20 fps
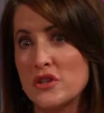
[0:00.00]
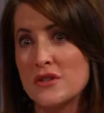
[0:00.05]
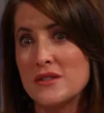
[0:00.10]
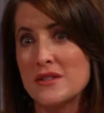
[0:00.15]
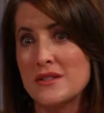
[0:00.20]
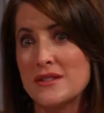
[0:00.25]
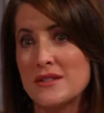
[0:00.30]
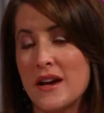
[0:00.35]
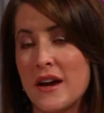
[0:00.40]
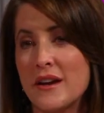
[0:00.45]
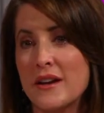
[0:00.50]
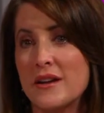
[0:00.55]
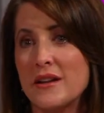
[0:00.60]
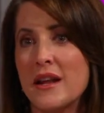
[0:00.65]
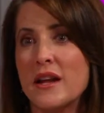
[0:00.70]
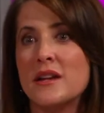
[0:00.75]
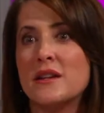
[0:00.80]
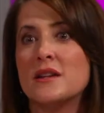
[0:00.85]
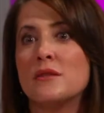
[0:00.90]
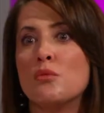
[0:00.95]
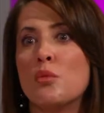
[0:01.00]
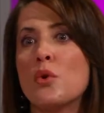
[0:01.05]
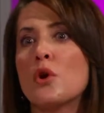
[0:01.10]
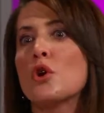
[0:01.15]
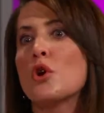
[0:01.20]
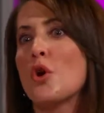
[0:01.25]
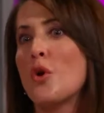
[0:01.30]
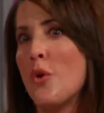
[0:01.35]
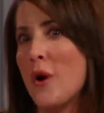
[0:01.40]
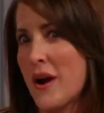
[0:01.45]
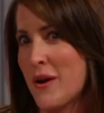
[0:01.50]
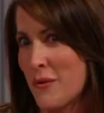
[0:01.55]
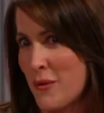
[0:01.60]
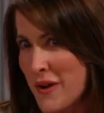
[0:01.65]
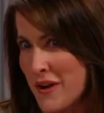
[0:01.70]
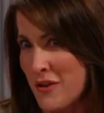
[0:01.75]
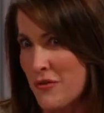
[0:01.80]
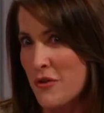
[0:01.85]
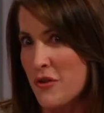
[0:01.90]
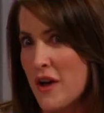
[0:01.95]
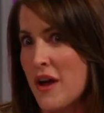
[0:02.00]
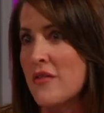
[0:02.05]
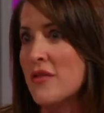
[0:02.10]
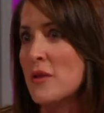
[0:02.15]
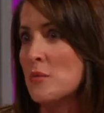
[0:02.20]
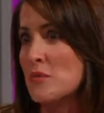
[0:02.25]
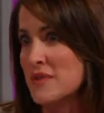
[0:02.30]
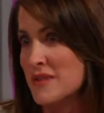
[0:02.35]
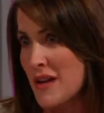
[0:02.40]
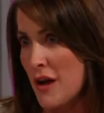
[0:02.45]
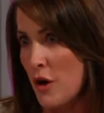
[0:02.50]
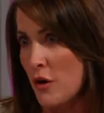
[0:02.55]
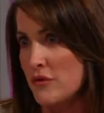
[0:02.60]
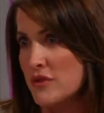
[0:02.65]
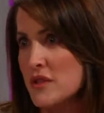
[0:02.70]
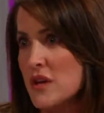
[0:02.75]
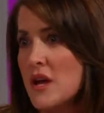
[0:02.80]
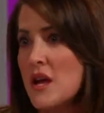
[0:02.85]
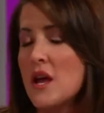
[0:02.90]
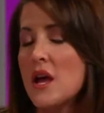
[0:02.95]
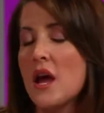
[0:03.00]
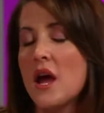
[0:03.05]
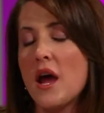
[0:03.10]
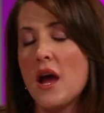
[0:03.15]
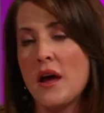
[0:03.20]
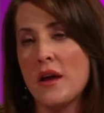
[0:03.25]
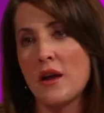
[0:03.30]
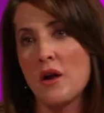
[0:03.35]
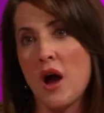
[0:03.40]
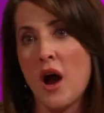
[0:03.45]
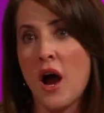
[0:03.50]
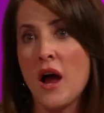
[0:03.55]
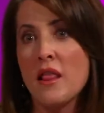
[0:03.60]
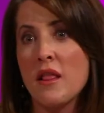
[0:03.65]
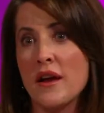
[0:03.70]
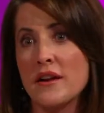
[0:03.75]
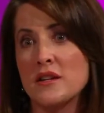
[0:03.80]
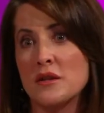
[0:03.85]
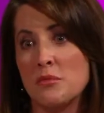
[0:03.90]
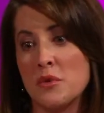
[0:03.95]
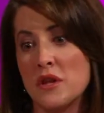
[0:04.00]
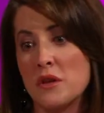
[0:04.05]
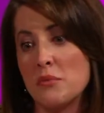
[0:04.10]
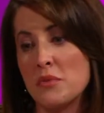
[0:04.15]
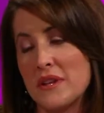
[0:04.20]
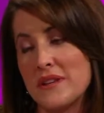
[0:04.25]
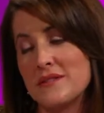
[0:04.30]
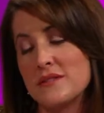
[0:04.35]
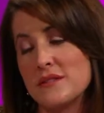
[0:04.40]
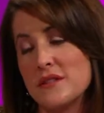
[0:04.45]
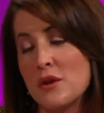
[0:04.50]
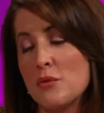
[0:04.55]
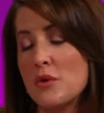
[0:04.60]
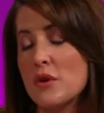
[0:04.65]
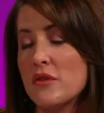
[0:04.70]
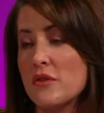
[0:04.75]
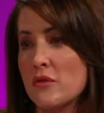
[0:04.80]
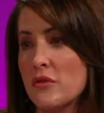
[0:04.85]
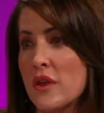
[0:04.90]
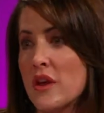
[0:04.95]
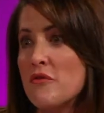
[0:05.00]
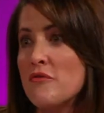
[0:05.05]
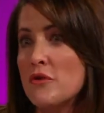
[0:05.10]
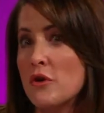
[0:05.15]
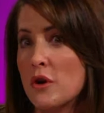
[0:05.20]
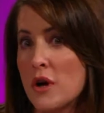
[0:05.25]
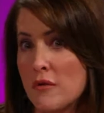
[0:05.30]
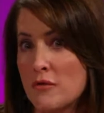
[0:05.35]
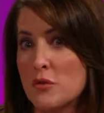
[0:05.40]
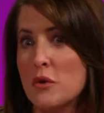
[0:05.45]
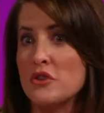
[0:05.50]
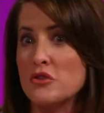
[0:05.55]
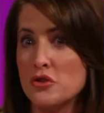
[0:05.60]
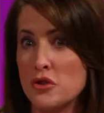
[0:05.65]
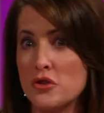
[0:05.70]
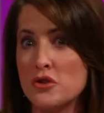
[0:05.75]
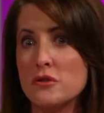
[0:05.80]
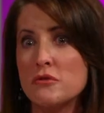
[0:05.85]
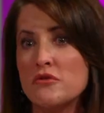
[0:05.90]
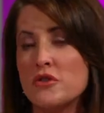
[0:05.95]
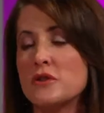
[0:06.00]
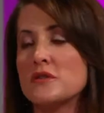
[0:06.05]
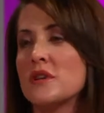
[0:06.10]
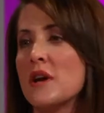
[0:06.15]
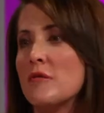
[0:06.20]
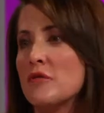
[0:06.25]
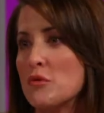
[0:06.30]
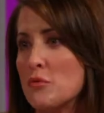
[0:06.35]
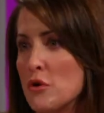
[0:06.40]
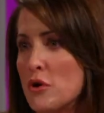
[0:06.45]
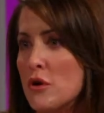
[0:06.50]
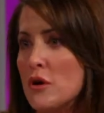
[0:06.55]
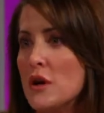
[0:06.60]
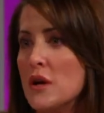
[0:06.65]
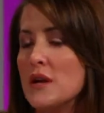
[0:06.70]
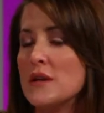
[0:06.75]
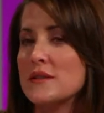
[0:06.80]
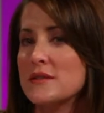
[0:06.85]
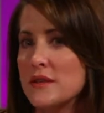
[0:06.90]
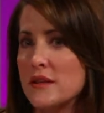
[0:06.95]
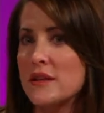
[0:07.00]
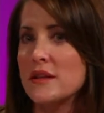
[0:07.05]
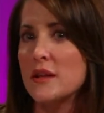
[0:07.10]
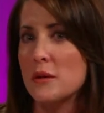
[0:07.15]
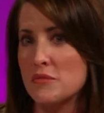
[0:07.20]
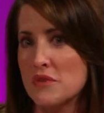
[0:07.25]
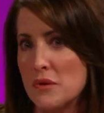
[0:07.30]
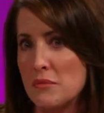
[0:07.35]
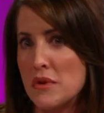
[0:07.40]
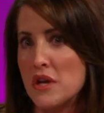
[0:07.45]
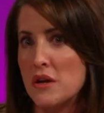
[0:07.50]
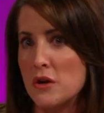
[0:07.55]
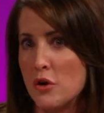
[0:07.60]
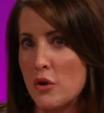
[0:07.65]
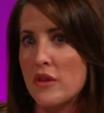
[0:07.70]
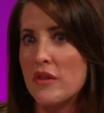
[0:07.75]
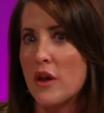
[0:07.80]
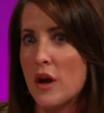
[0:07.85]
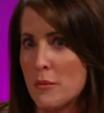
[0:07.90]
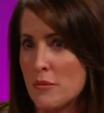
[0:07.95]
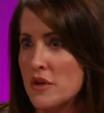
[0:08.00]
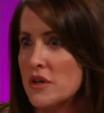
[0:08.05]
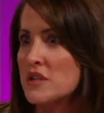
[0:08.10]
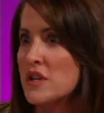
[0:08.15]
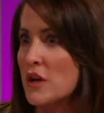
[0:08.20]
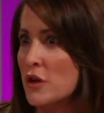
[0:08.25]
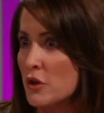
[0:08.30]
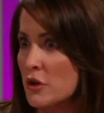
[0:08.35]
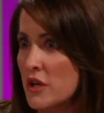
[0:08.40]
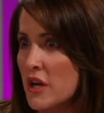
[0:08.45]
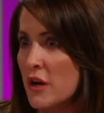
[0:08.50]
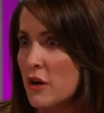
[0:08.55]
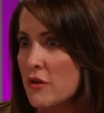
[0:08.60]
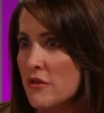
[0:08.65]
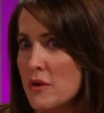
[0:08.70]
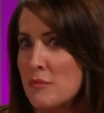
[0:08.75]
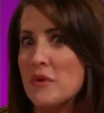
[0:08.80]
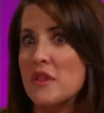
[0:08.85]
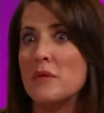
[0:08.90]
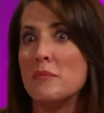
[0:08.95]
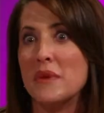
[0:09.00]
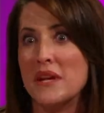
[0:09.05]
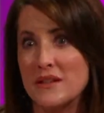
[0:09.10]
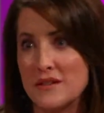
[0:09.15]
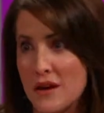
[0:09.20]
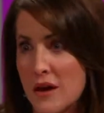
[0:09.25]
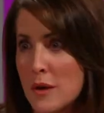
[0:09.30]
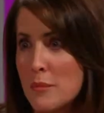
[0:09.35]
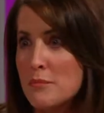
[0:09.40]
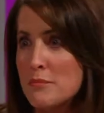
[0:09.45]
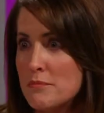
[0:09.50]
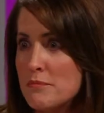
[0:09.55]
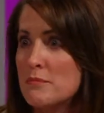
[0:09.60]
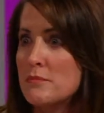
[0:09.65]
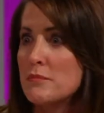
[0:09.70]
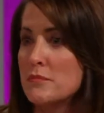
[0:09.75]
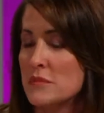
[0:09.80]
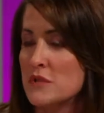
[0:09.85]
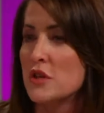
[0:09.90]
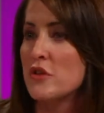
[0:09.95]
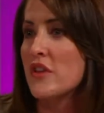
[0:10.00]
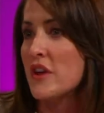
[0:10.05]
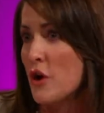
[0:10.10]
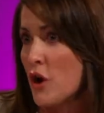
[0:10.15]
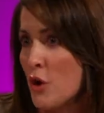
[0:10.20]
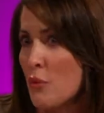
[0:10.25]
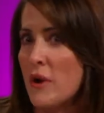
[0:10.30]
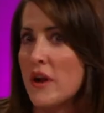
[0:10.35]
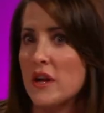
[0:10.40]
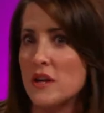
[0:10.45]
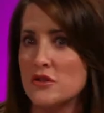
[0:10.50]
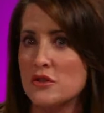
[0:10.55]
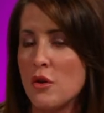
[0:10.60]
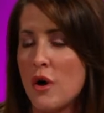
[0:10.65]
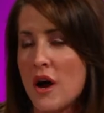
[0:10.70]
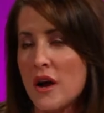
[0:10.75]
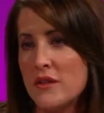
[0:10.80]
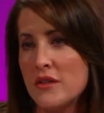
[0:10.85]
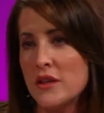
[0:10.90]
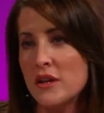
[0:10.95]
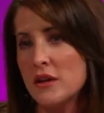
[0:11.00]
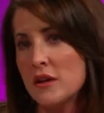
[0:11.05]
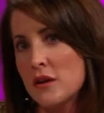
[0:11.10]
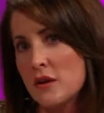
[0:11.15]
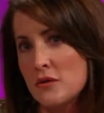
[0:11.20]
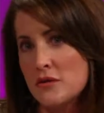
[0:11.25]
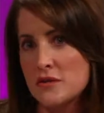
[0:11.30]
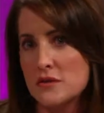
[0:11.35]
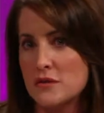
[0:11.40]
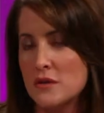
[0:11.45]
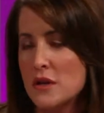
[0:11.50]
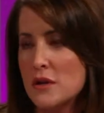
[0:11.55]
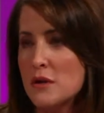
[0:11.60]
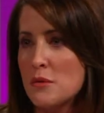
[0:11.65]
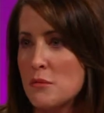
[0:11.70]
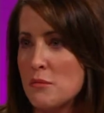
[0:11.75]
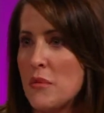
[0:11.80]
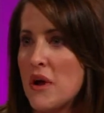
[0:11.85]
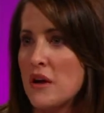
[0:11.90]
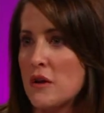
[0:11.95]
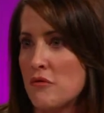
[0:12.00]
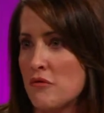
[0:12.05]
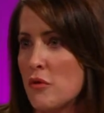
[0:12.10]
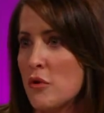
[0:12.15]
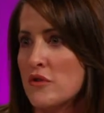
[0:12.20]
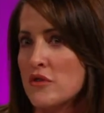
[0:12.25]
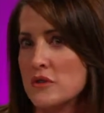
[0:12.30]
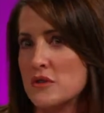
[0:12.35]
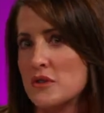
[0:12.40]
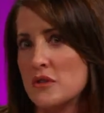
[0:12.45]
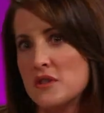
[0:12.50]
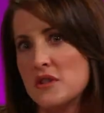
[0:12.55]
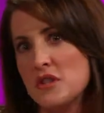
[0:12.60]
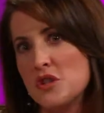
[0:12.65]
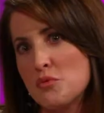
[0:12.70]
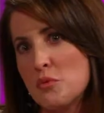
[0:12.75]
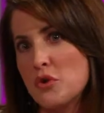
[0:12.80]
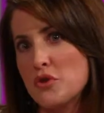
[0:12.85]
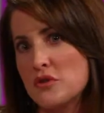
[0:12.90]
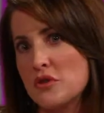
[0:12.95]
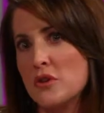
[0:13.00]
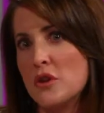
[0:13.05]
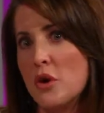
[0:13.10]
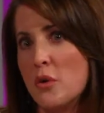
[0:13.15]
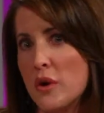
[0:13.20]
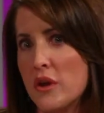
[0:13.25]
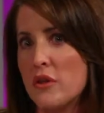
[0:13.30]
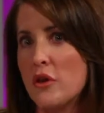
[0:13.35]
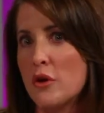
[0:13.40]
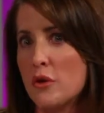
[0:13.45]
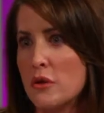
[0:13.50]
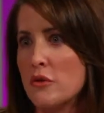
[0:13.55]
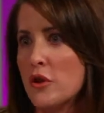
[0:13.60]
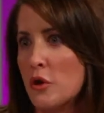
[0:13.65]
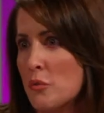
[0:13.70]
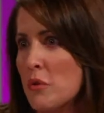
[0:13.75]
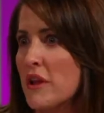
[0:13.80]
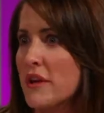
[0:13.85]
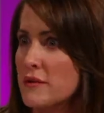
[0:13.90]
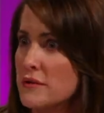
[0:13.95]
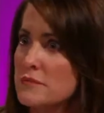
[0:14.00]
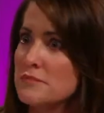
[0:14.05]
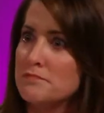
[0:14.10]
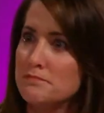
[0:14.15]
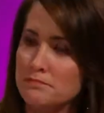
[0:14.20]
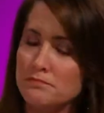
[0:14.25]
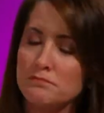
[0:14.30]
just decided they weren't quite ready for that themselves. And I like to be the place in town where they feel comfortable, a surgeon feels comfortable sending them to me and knowing that I'm going to take good care of them in the meantime until they are ready. So I think it goes back and forth. It's just each person knowing their place.